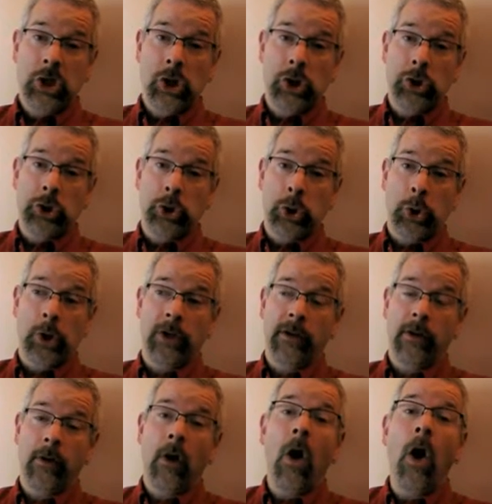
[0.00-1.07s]

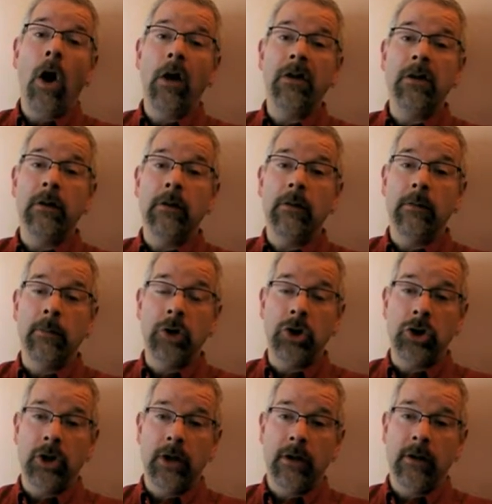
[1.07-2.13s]
insurance on the
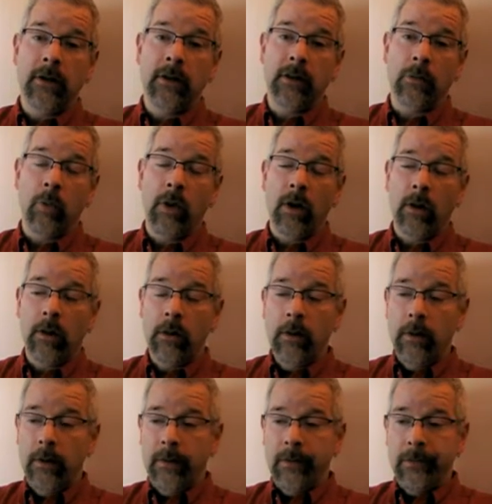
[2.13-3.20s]
machine as well.
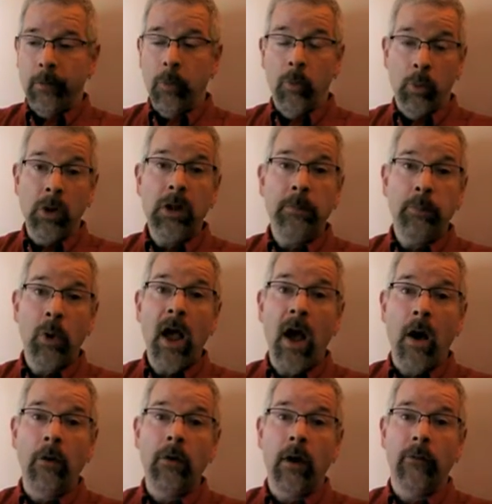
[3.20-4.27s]
So we're really
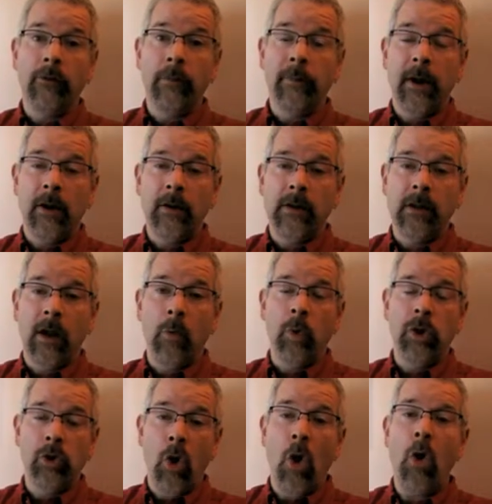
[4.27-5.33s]
proud of our bearing design.
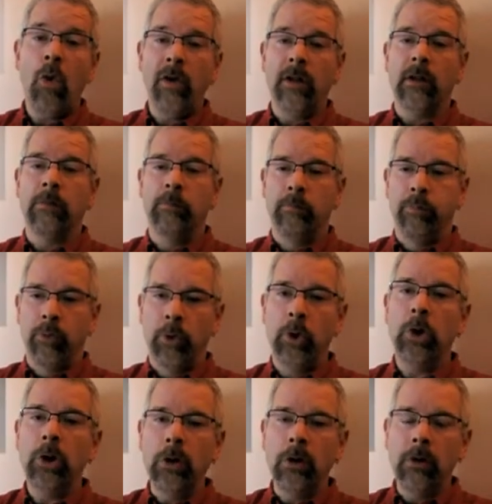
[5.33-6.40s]
We know it's
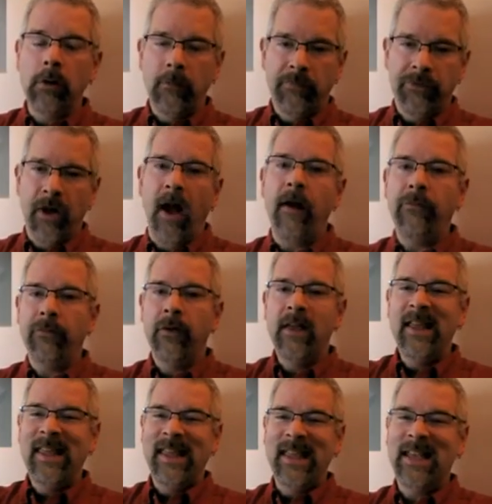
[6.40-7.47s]
brittle, tough.
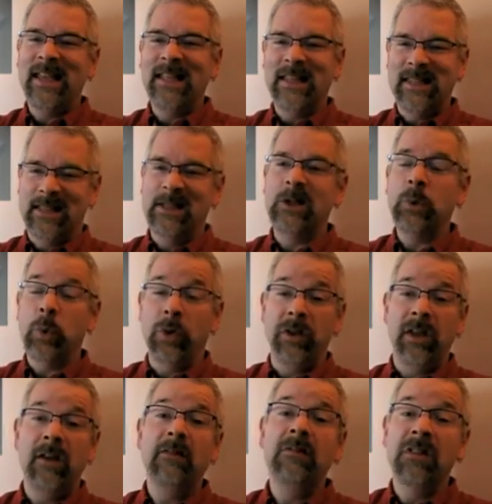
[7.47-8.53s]
It can deal with
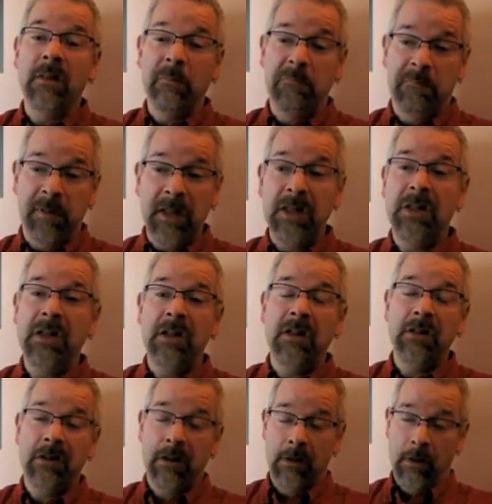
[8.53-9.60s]
even the
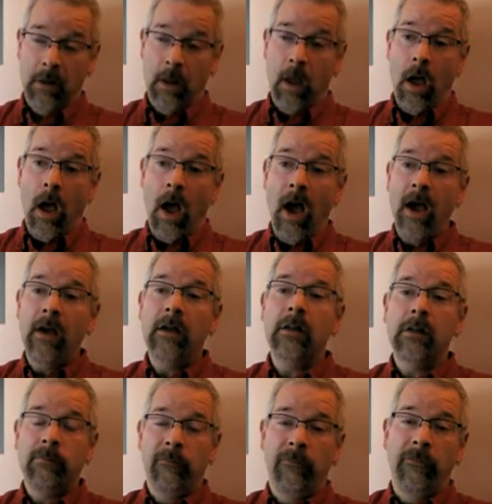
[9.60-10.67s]
busiest,
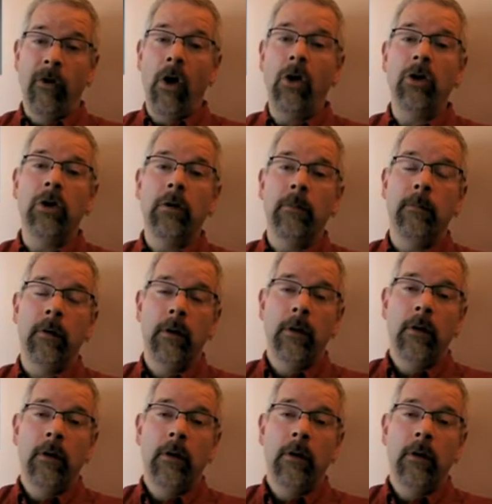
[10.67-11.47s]
highest volume